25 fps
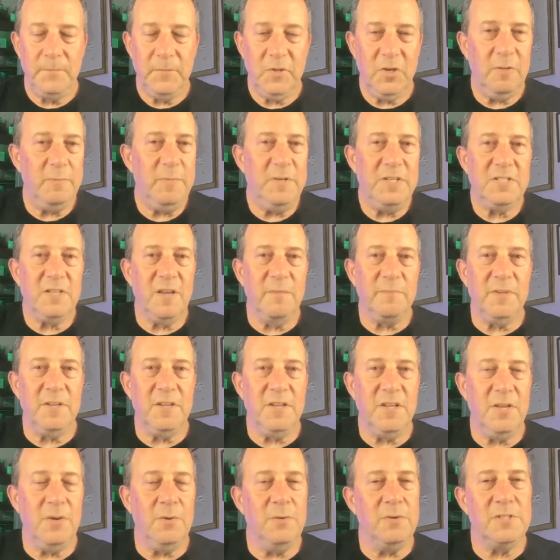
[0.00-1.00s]
Could be something
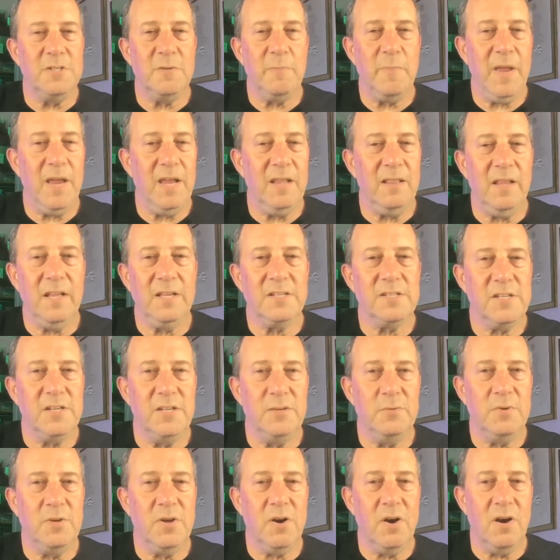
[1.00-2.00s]
cute. Japan likes
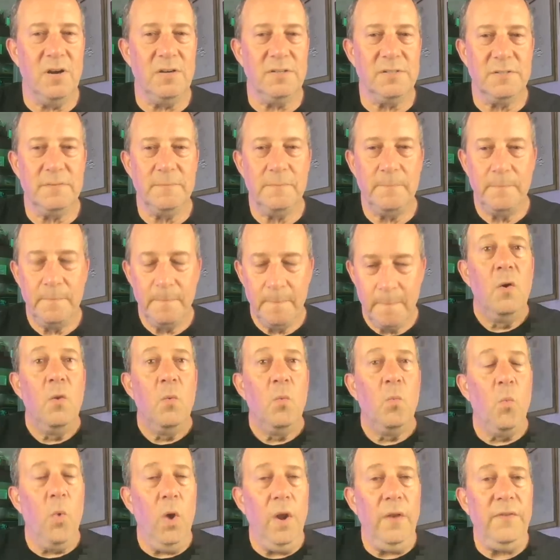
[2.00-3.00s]
cute cars.
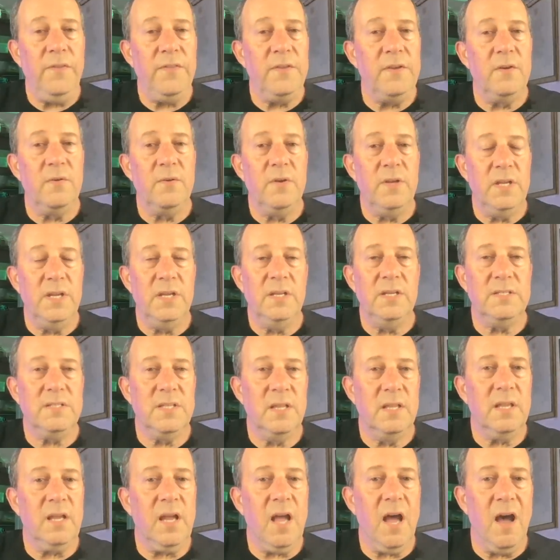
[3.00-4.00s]
One theory is
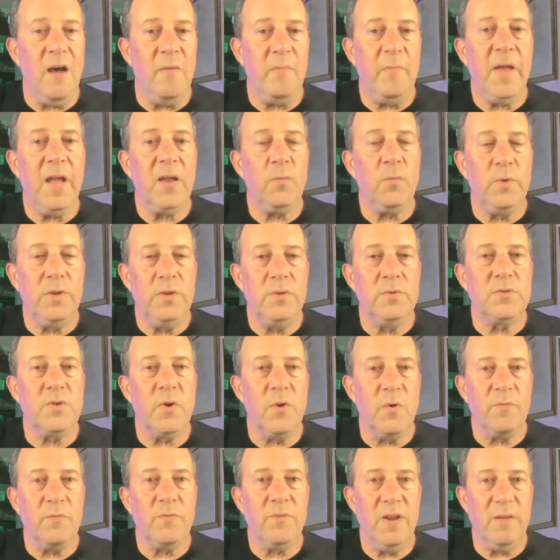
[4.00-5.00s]
that the compact will use
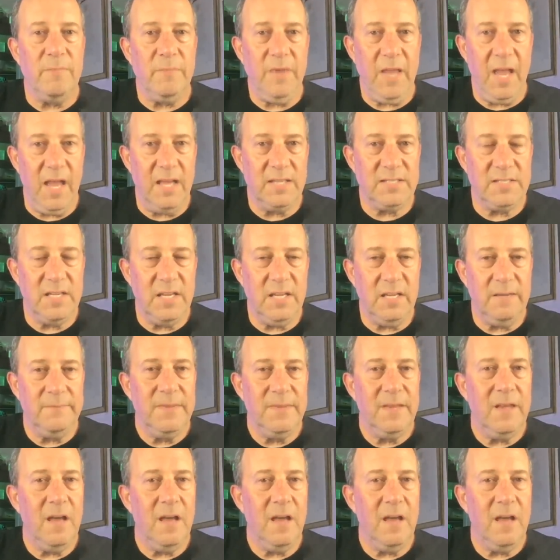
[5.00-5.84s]
whole frame casting.